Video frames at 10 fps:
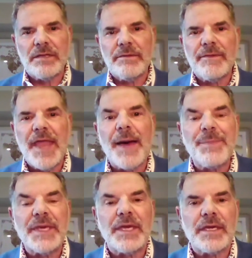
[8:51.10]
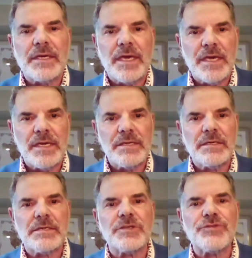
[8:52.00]
not being
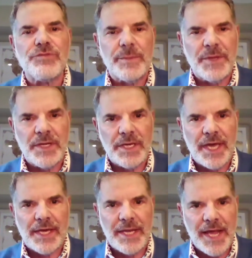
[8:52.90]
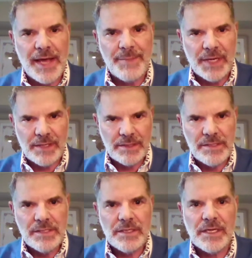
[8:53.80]
a contributing economic
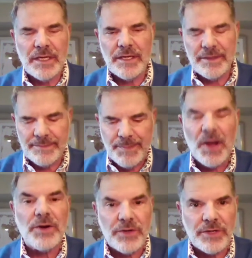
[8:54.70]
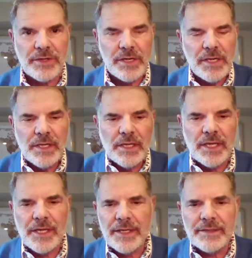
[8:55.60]
partner.
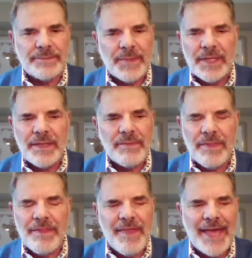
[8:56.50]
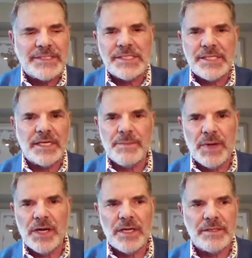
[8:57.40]
That
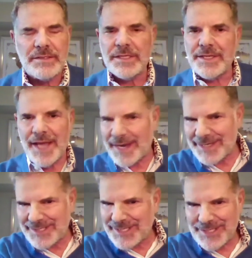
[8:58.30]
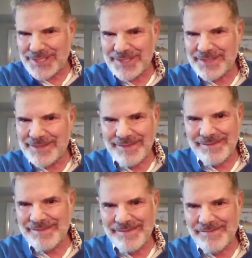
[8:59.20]
stigma did not exist
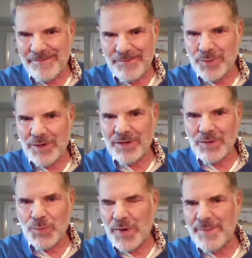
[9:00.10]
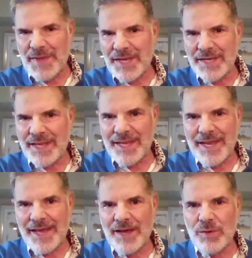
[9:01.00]
for women,
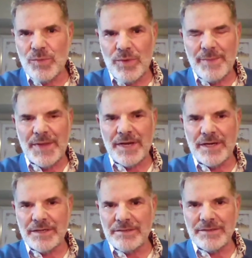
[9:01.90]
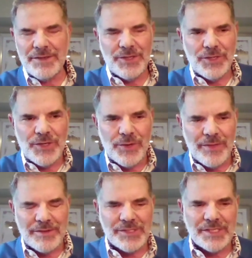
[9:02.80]
and now women are,
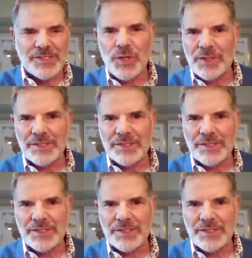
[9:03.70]
there's this whole